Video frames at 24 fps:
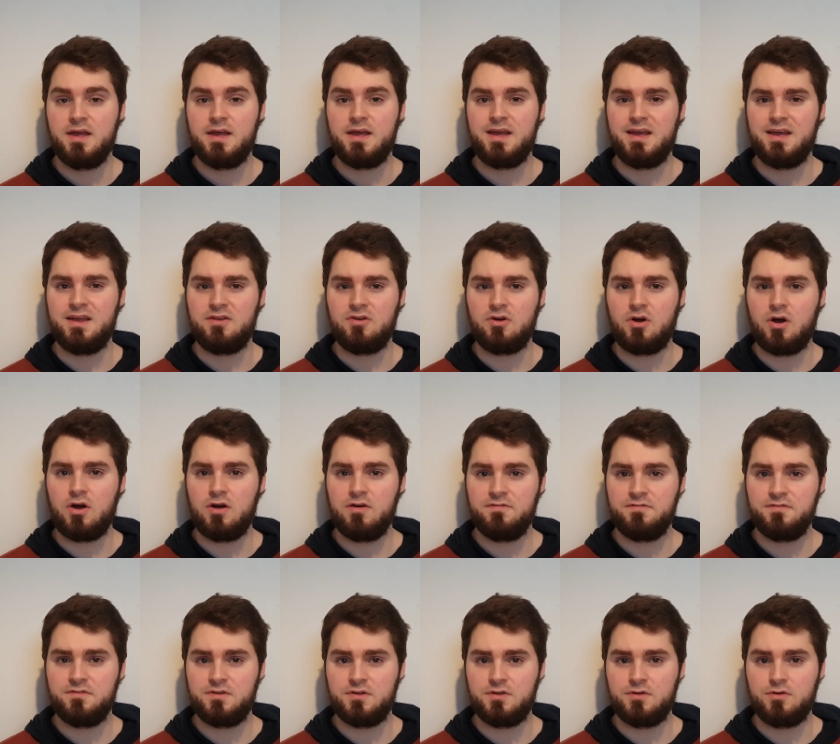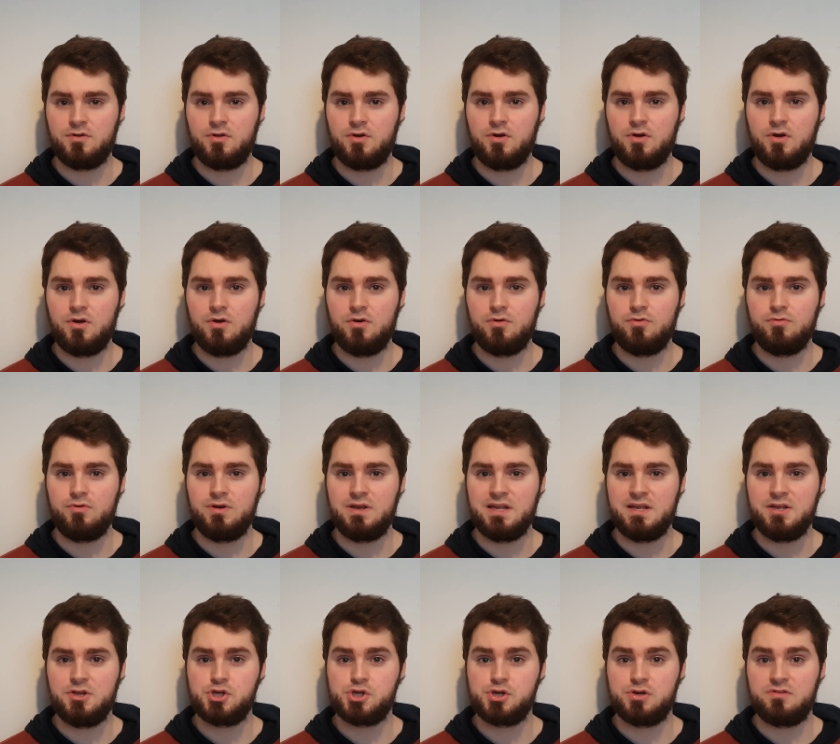it often
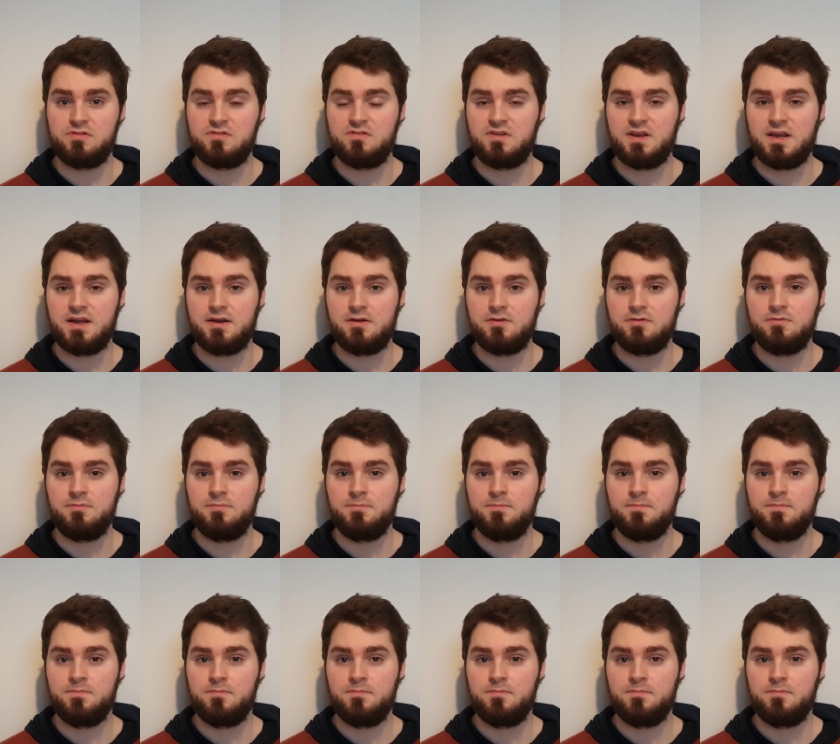only shuts down